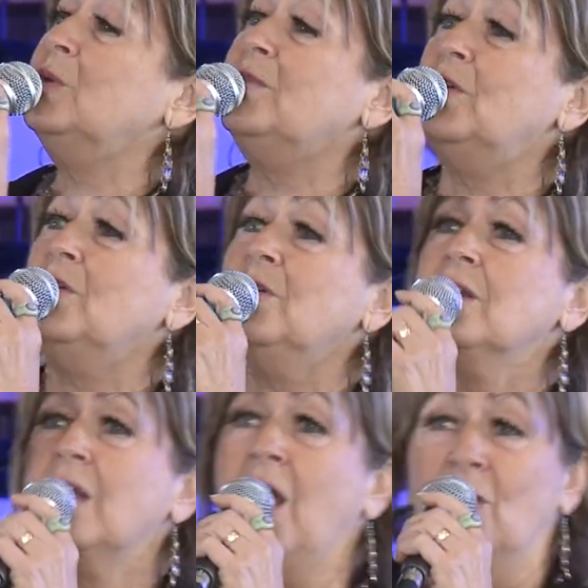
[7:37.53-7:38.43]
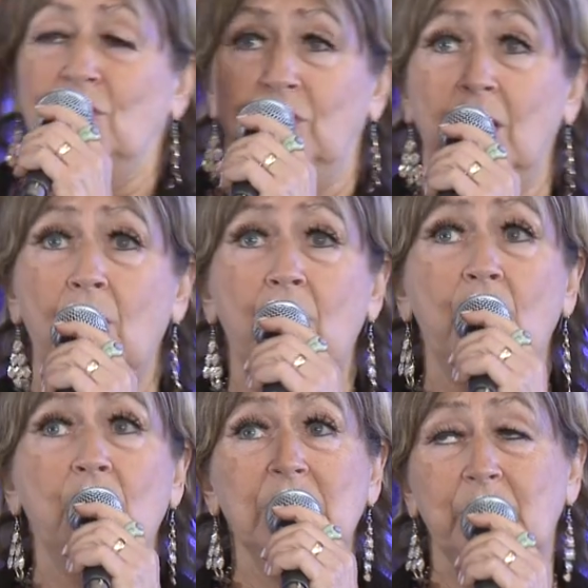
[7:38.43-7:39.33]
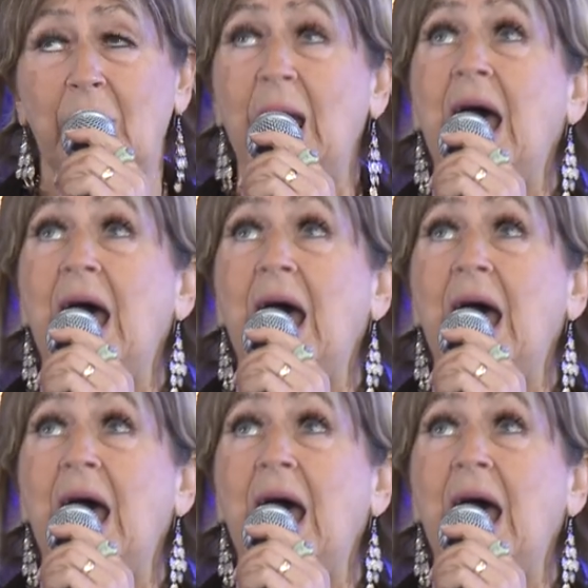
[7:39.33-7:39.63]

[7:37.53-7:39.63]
River flows by.